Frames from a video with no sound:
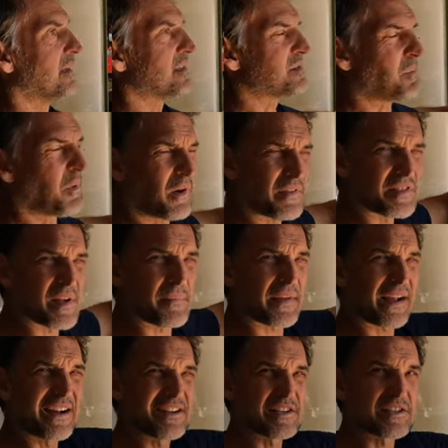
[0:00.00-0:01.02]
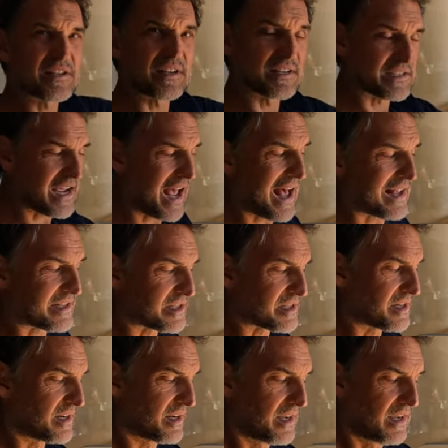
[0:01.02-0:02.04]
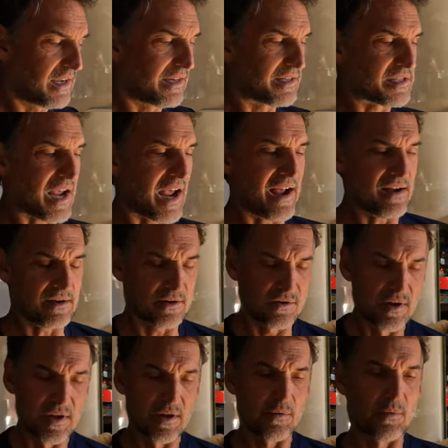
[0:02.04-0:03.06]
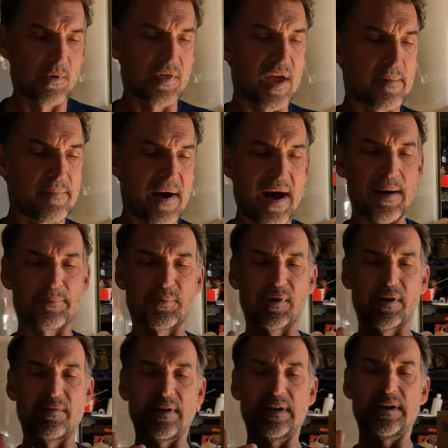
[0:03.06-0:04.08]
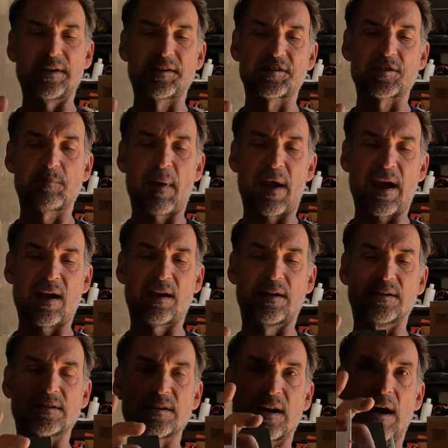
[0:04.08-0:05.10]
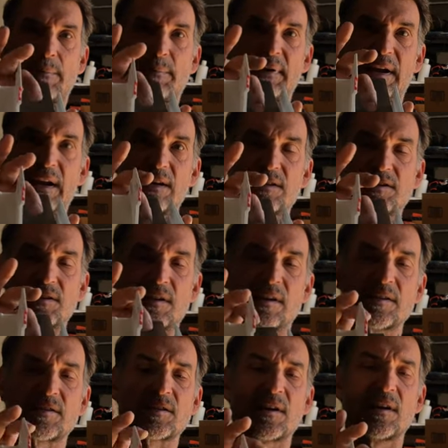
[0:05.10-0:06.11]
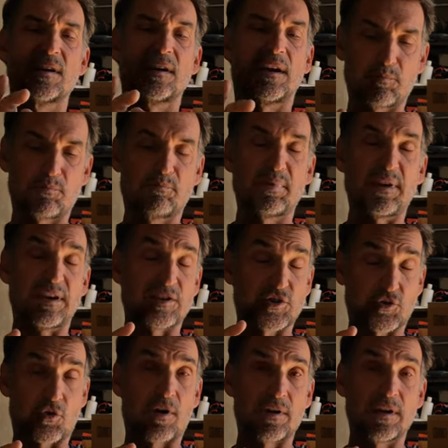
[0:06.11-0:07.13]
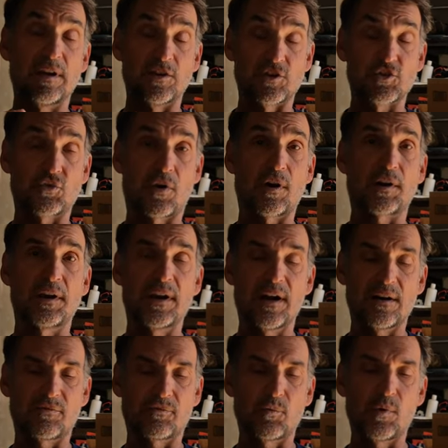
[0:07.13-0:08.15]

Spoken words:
it's more something I just need to test, is how will that pop rivet expand up against this, be strong, you know, strong enough?